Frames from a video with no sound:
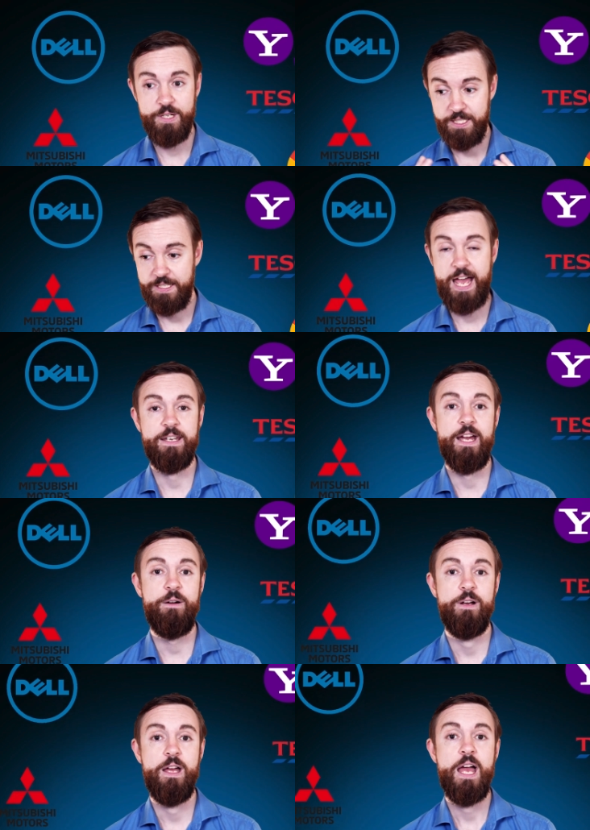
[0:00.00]
which stand
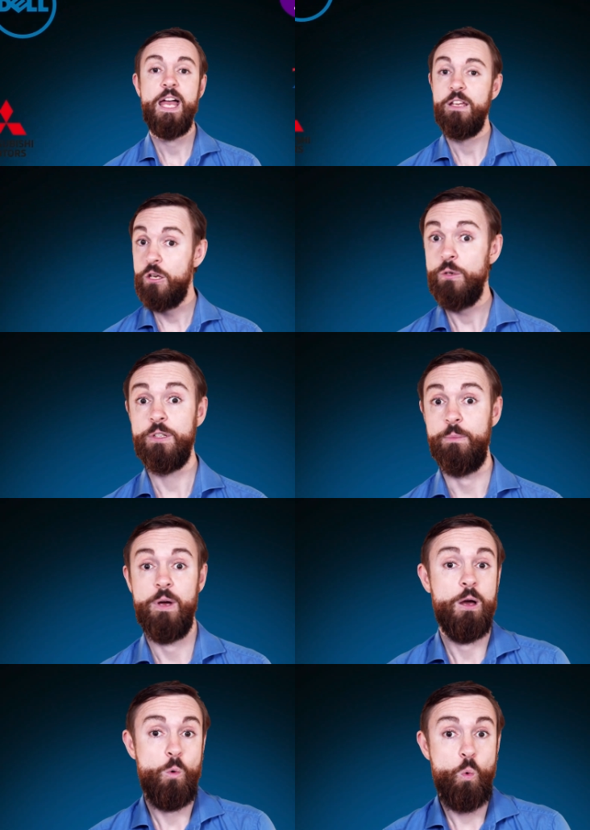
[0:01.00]
out, use them.
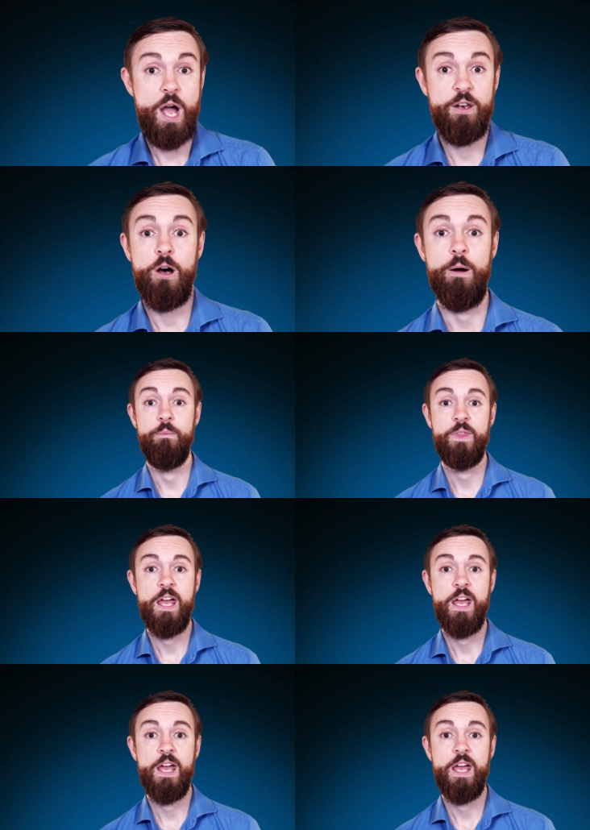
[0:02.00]
Why not?